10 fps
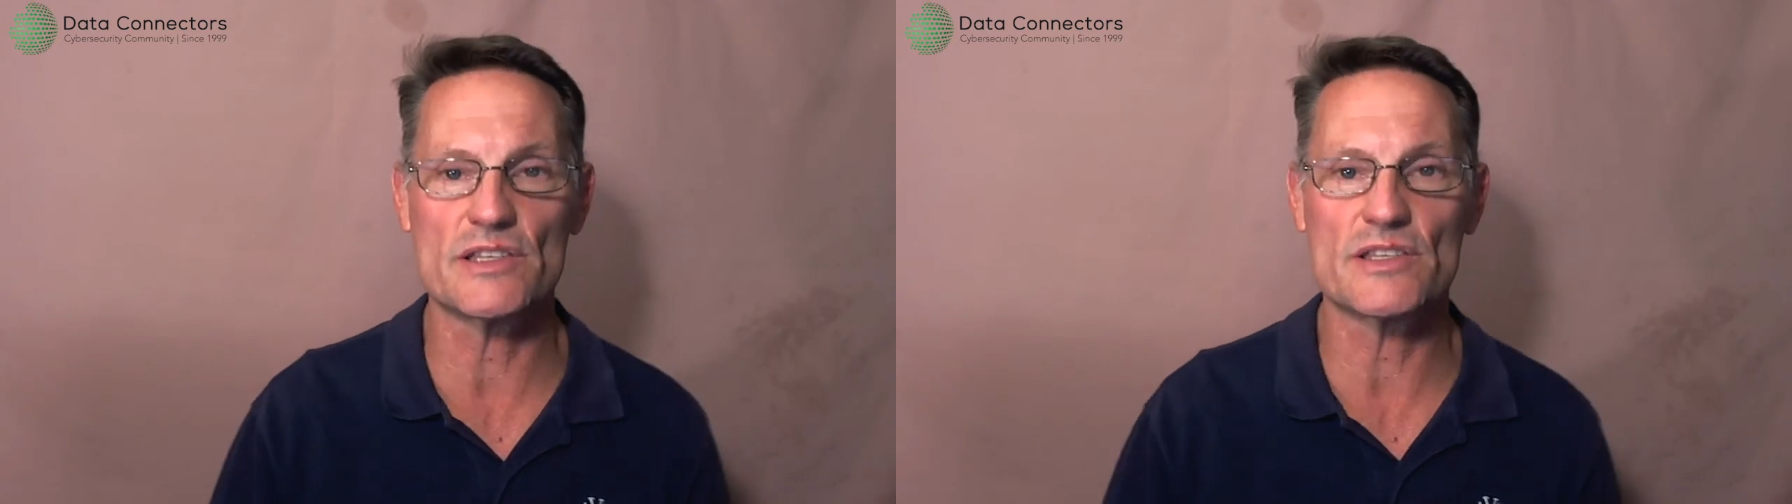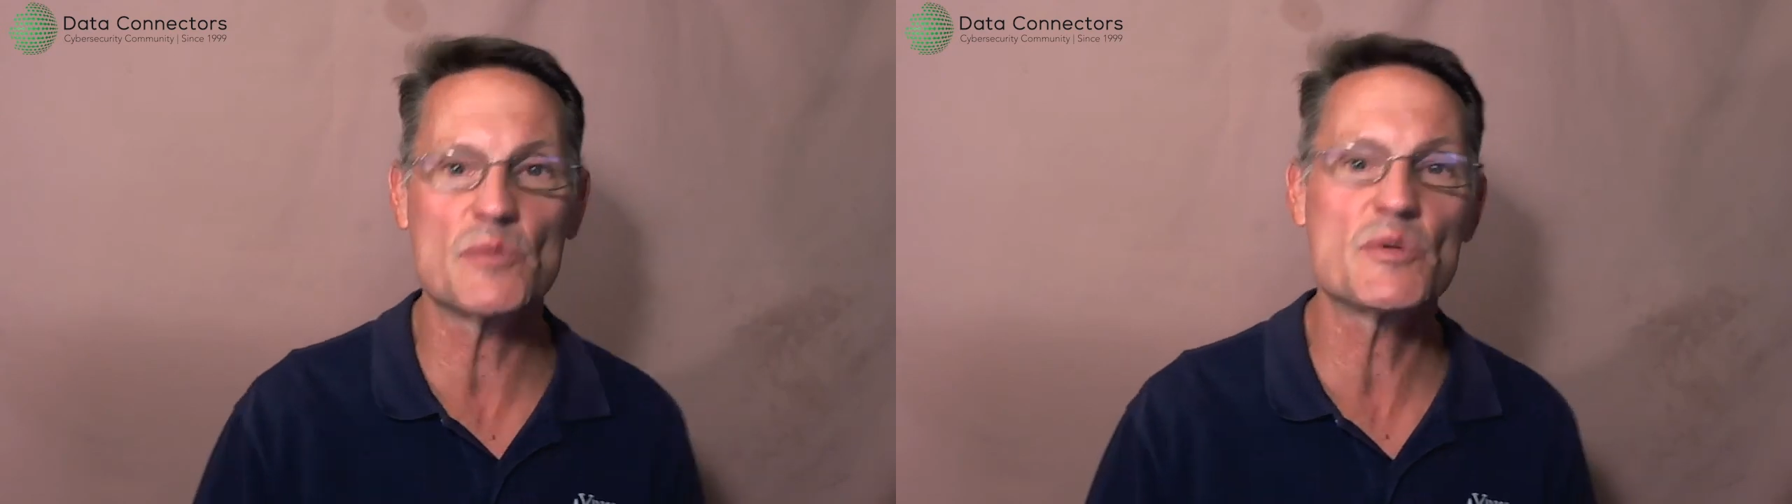
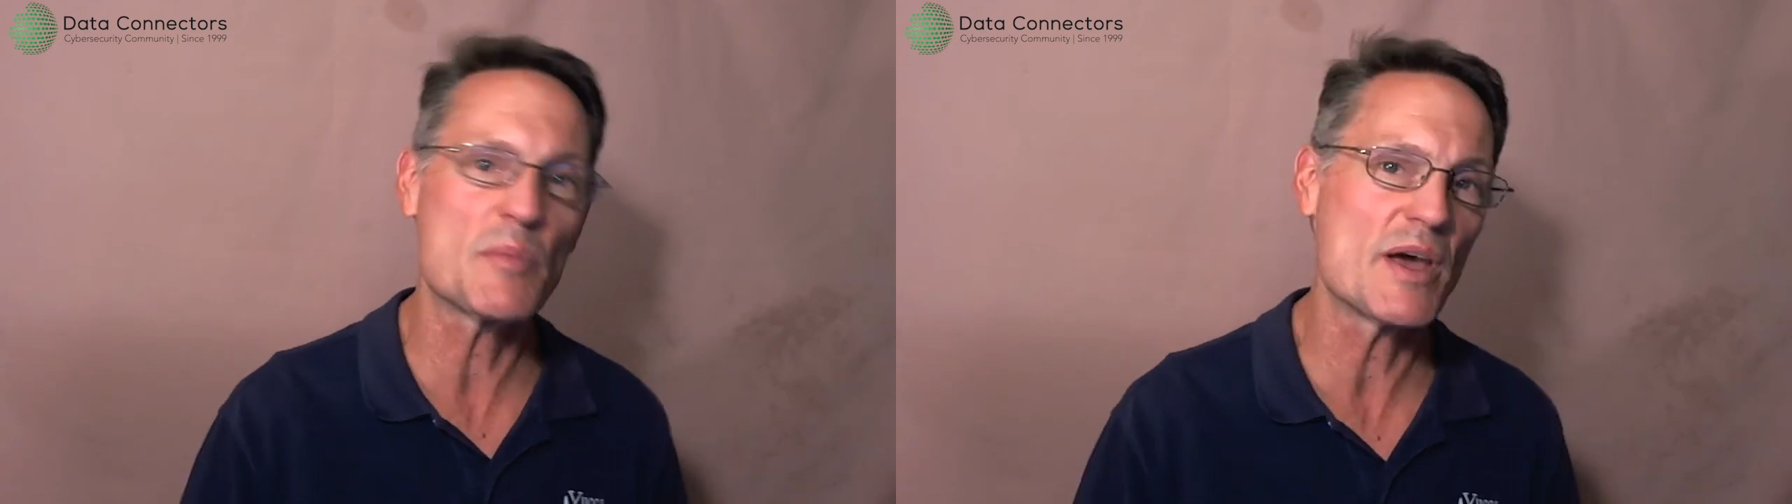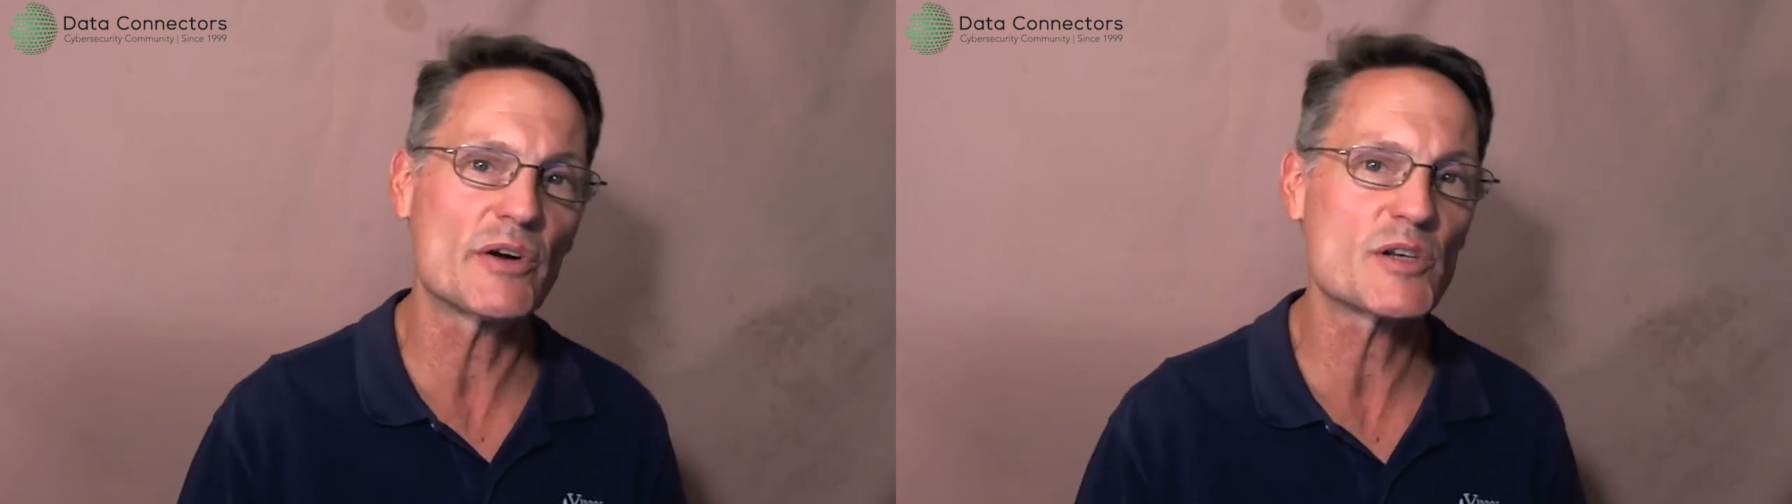the subject
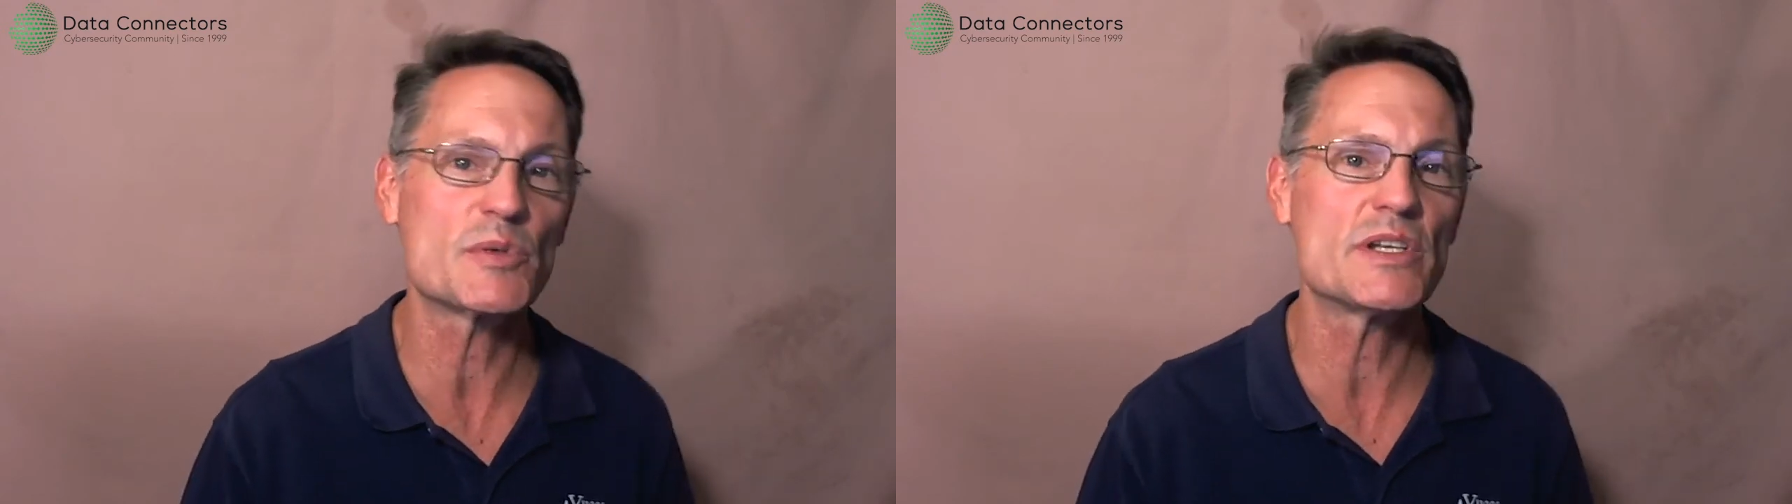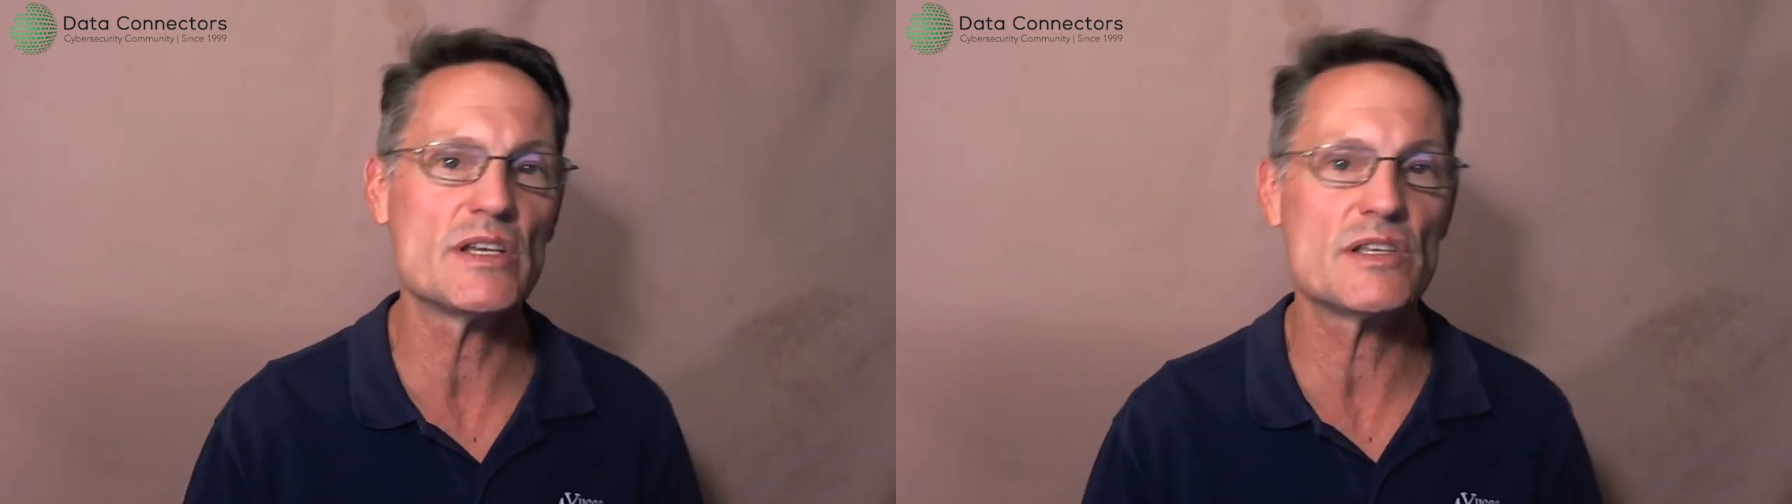matter
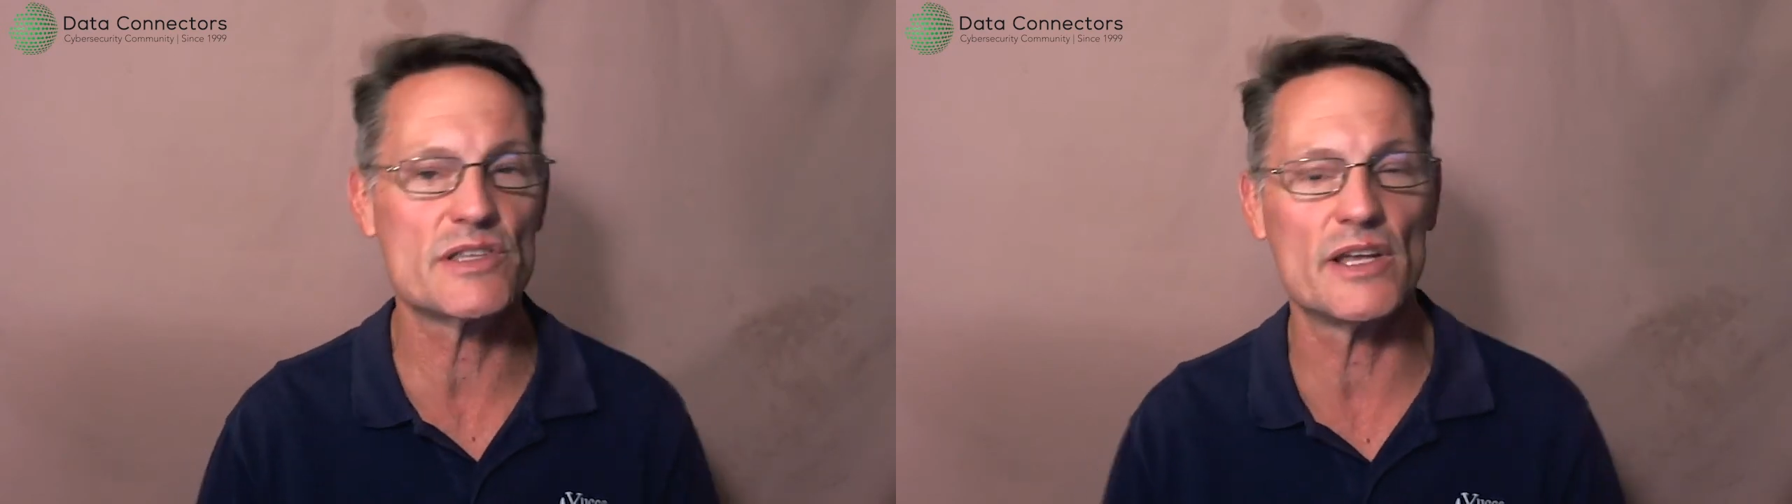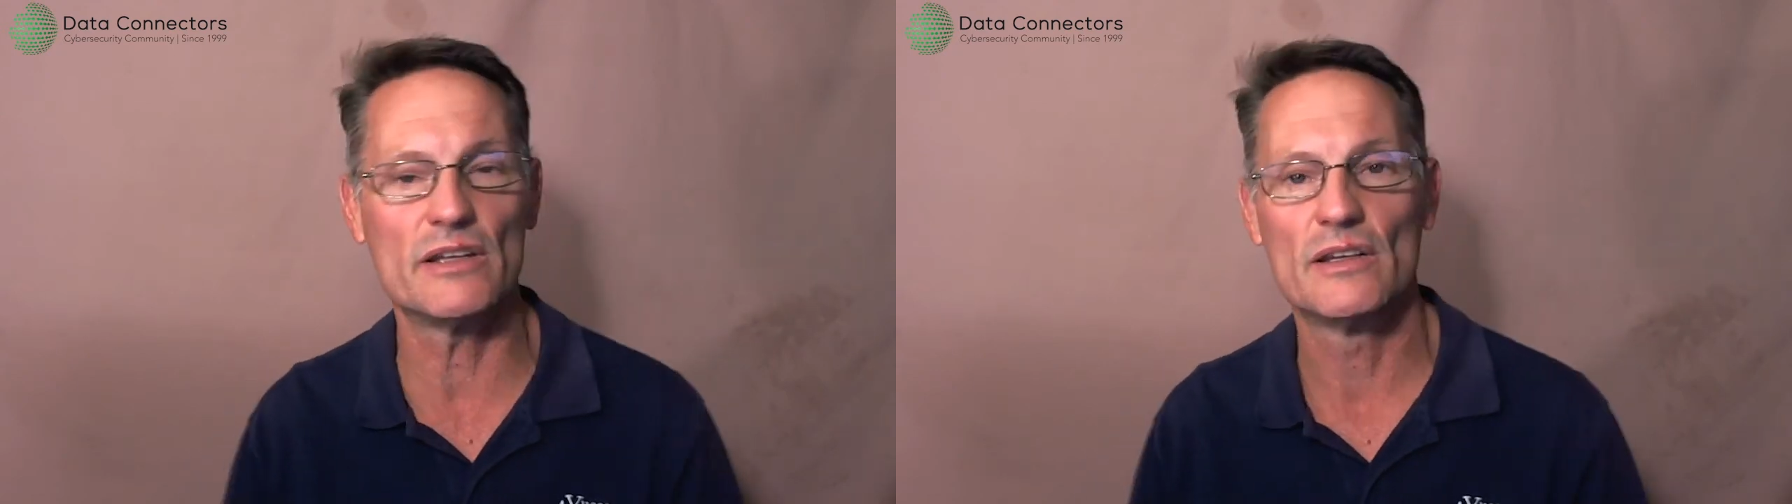expertise
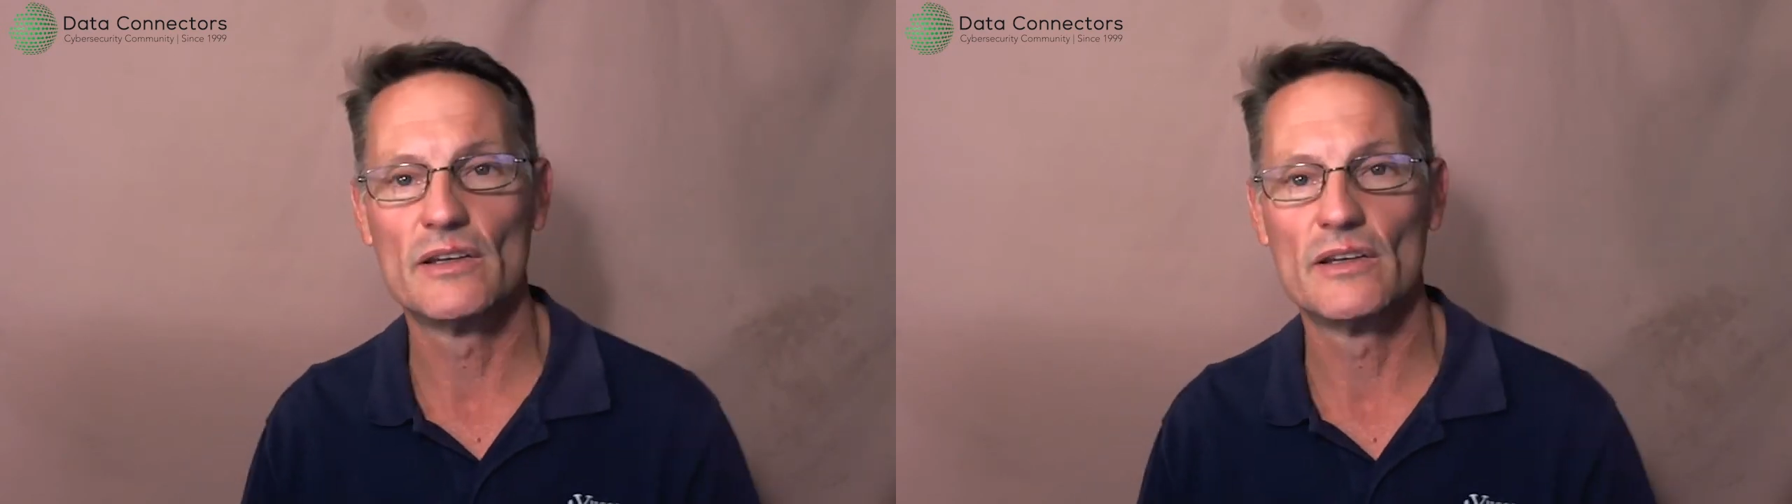that